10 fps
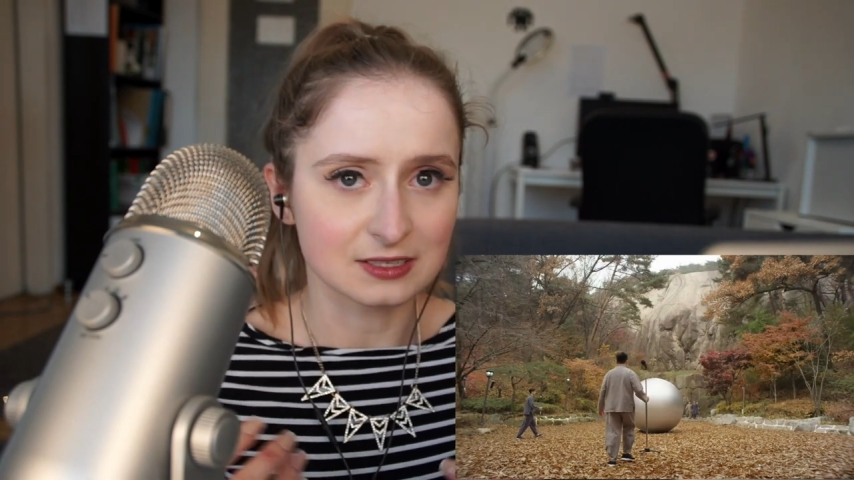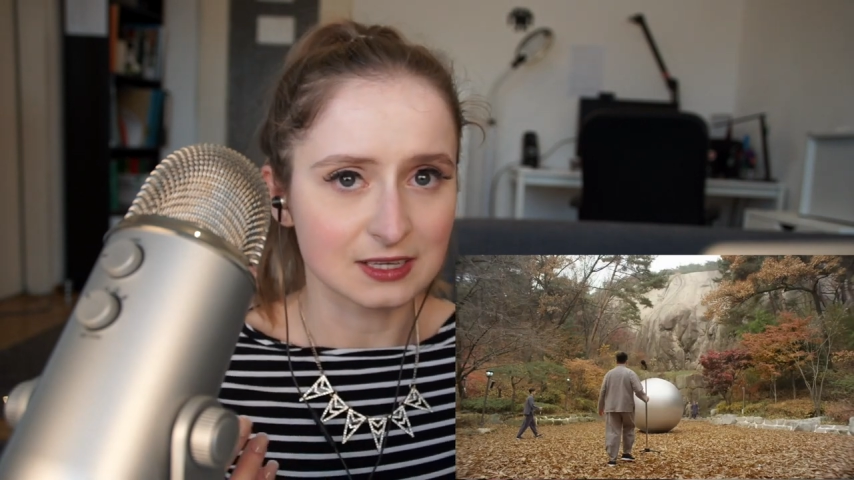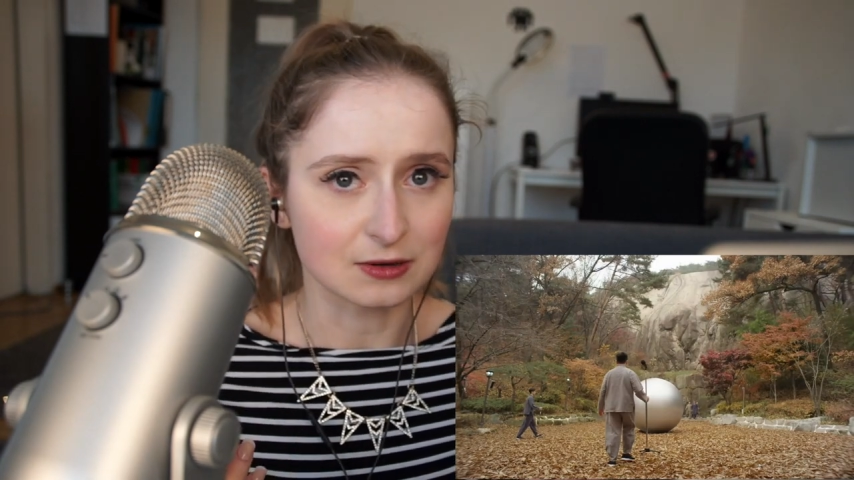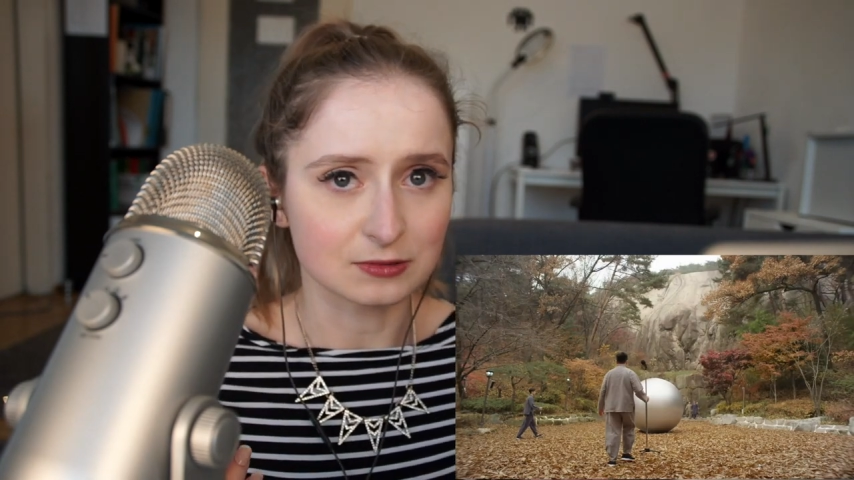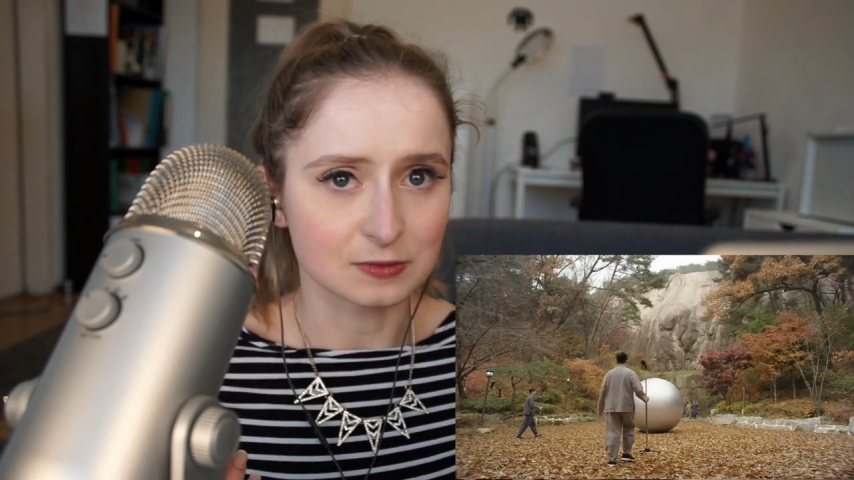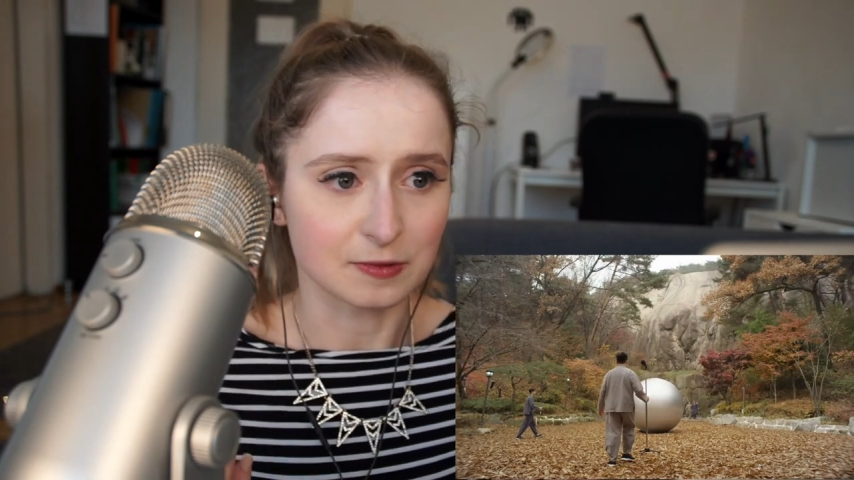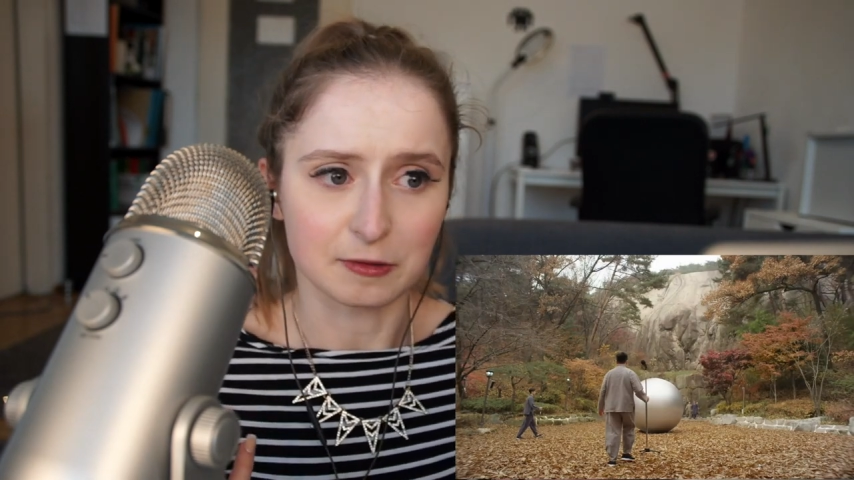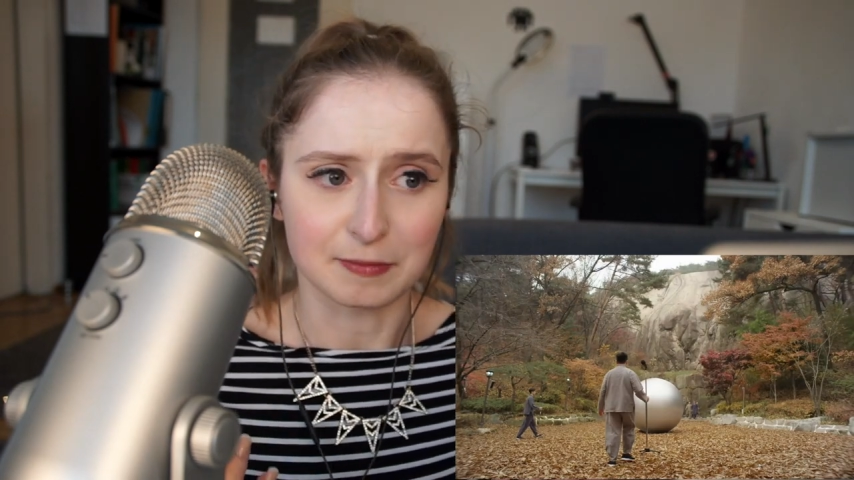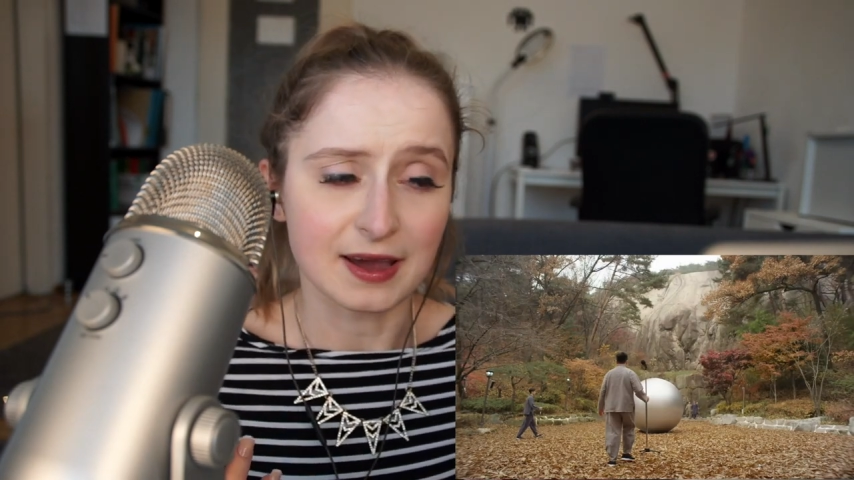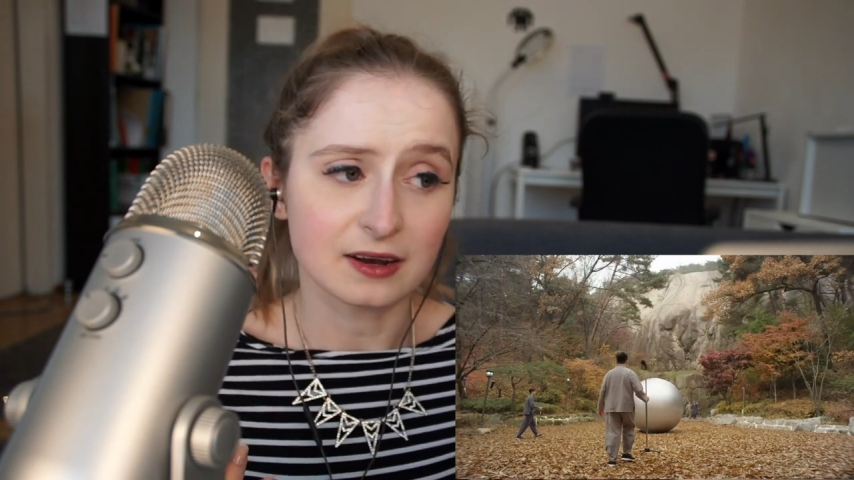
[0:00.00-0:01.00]
sounds
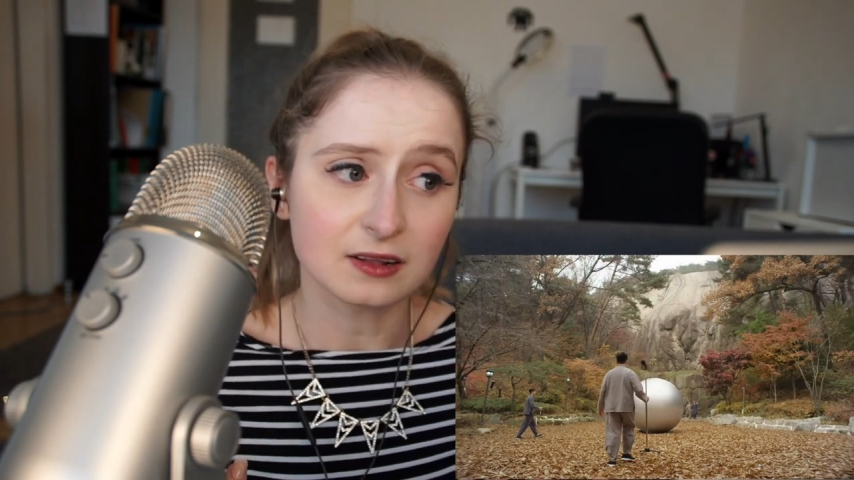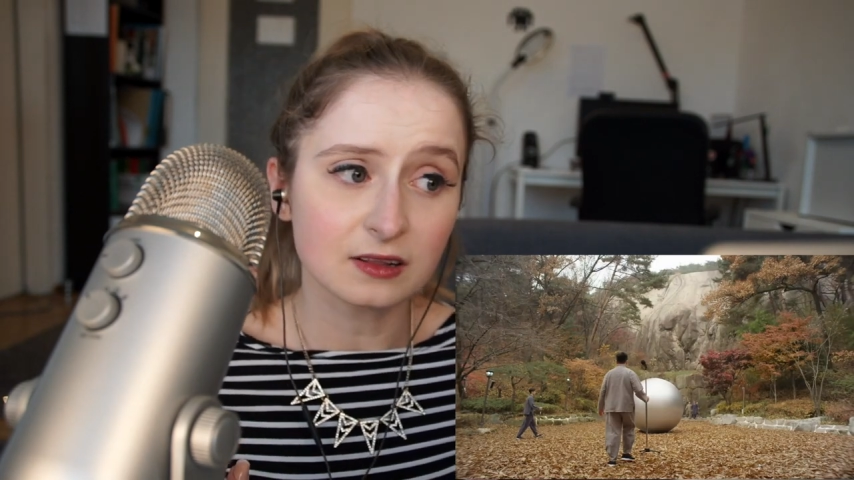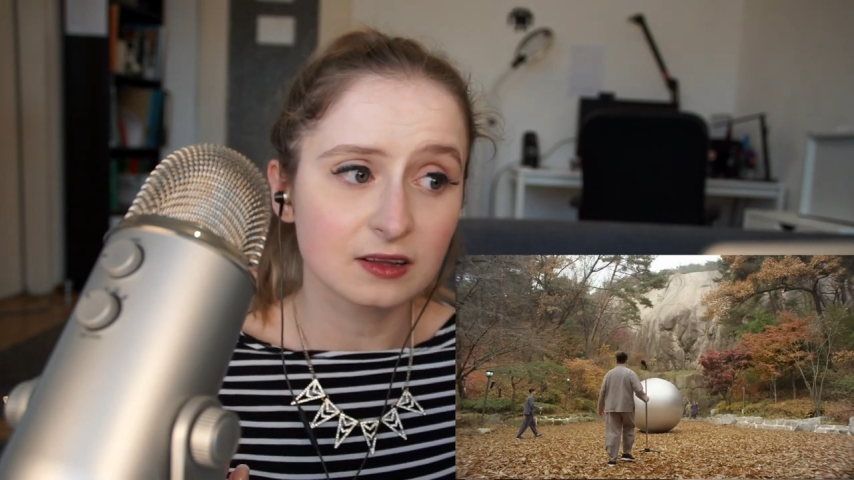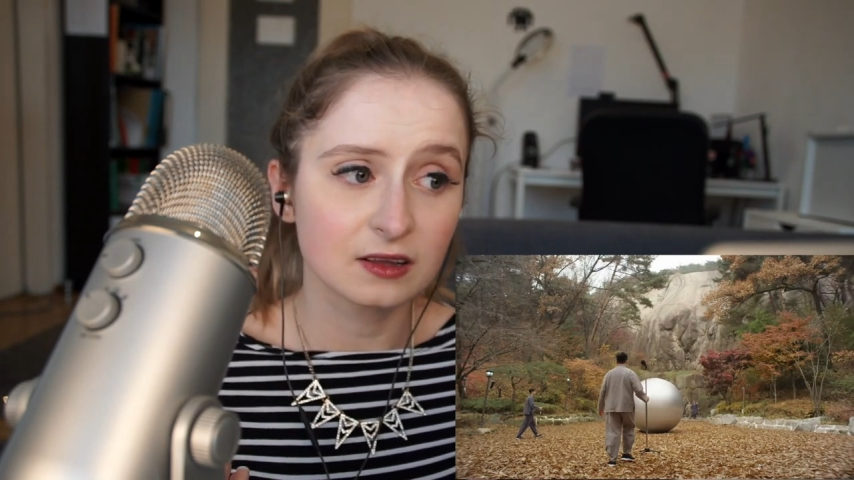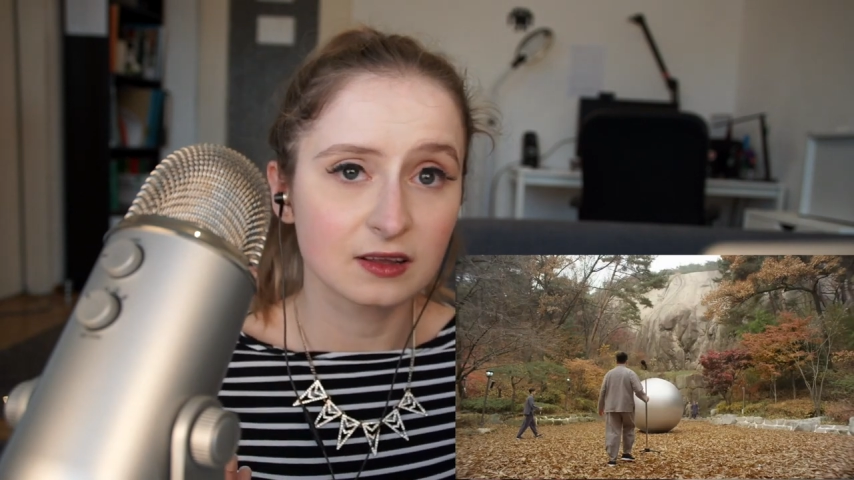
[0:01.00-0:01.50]
with metal?